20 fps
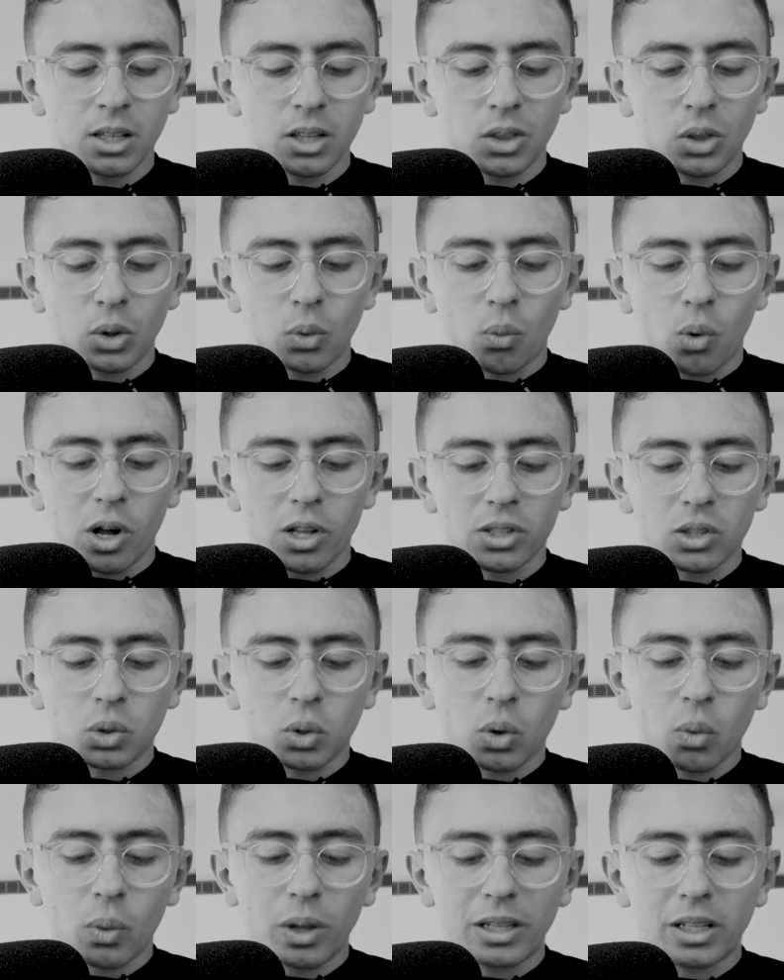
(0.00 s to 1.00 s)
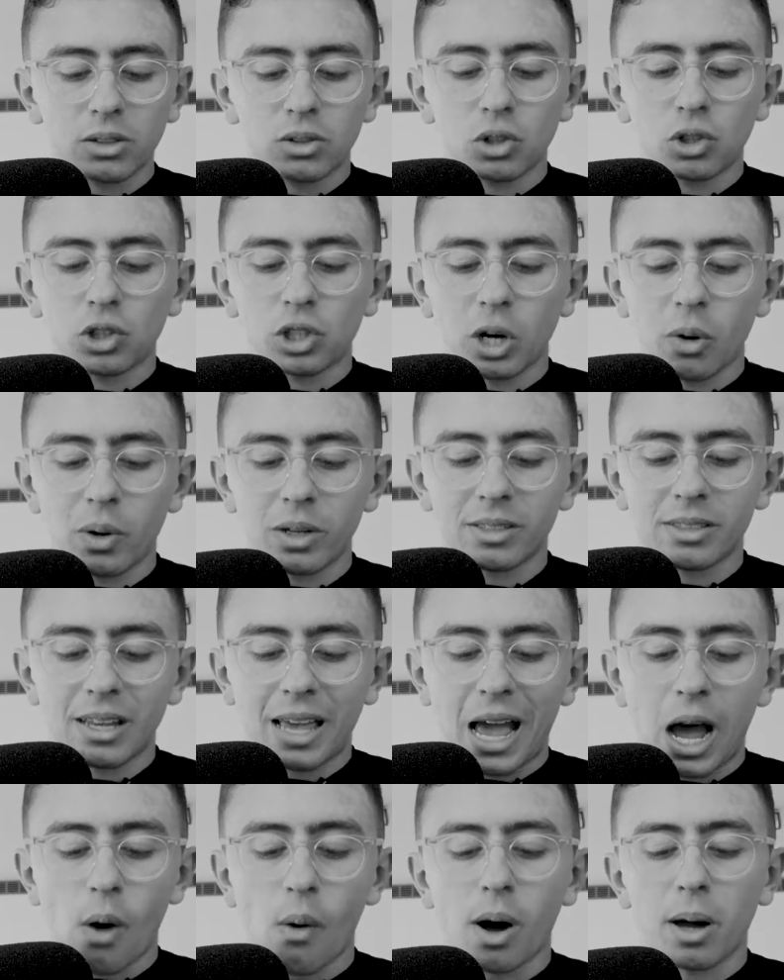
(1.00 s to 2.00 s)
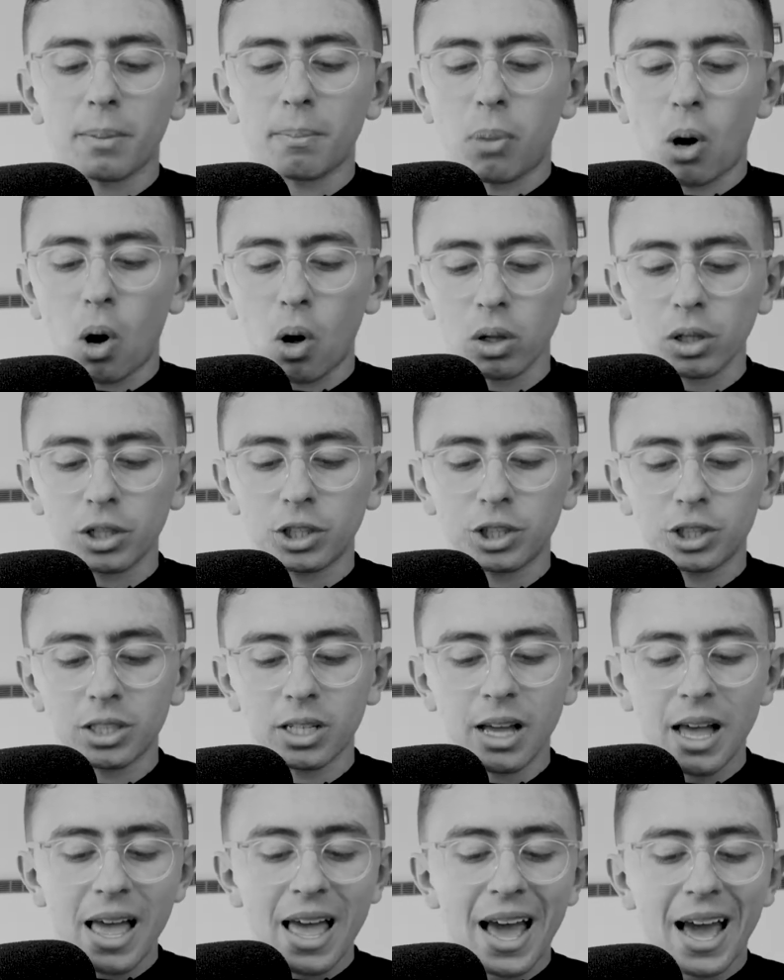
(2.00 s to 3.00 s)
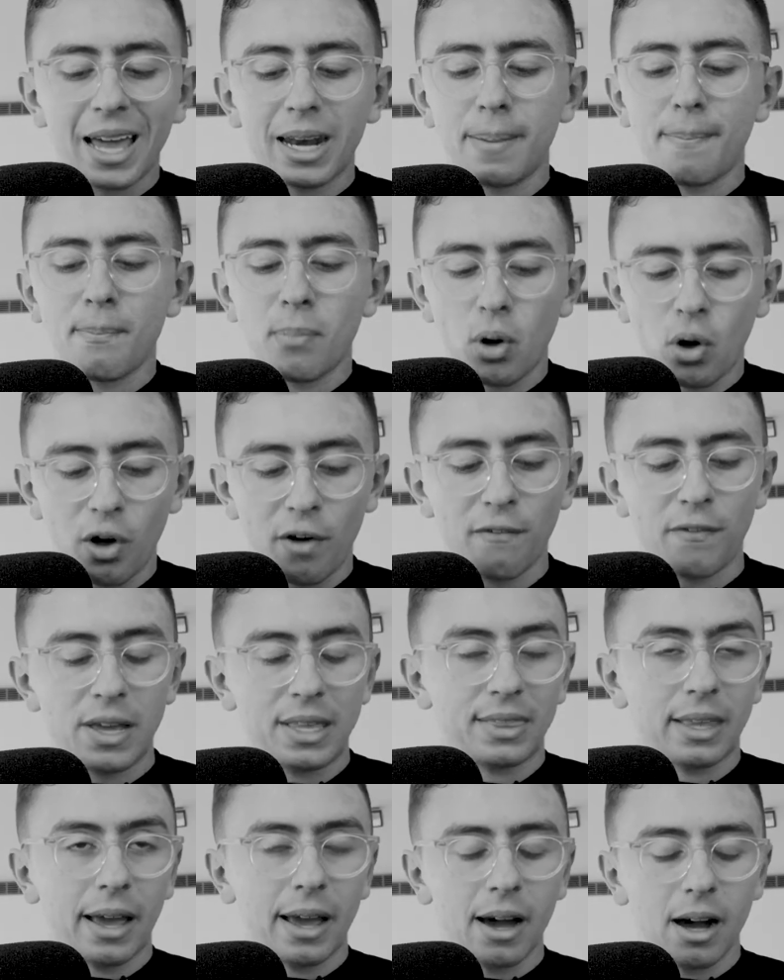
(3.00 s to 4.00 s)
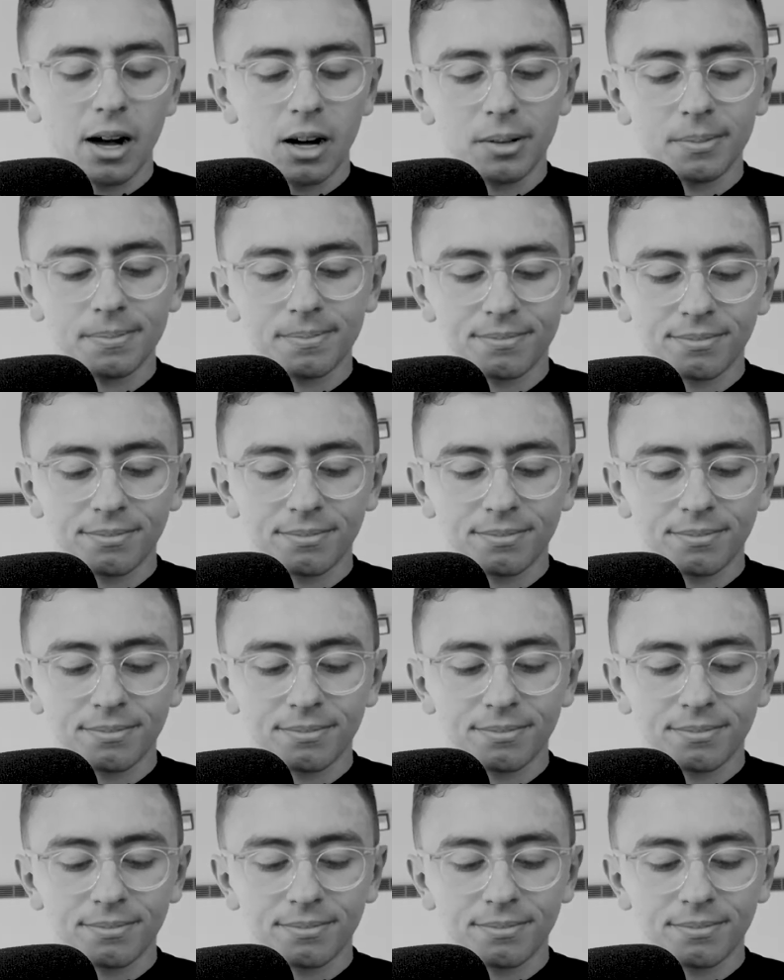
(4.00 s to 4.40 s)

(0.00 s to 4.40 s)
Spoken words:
The ones who are willing to show us how unpolished and imperfect they are.